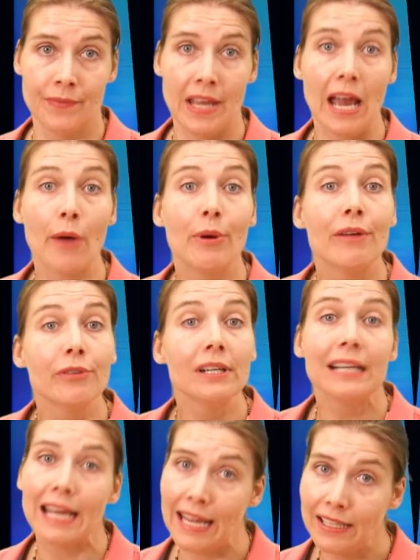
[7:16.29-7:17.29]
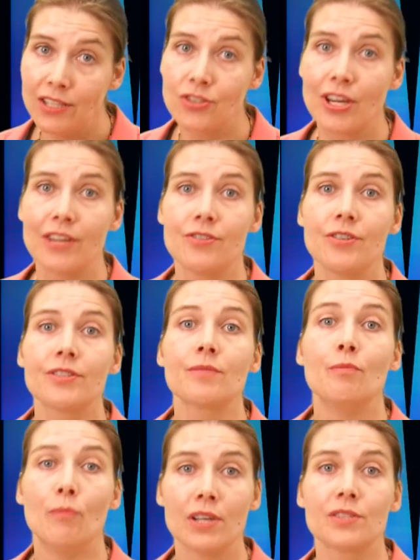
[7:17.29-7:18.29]
However, any changes
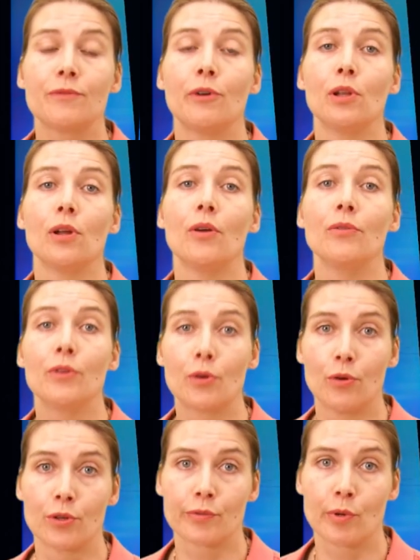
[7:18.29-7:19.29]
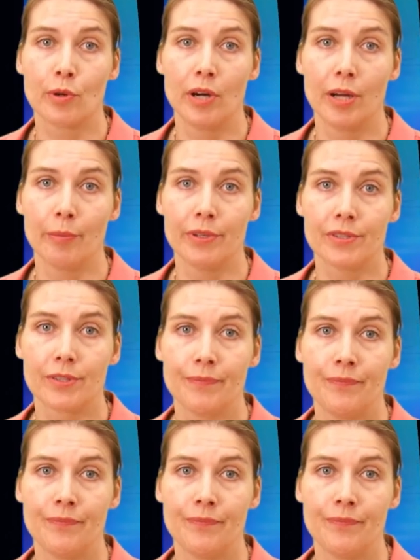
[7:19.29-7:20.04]
must follow the course requirements.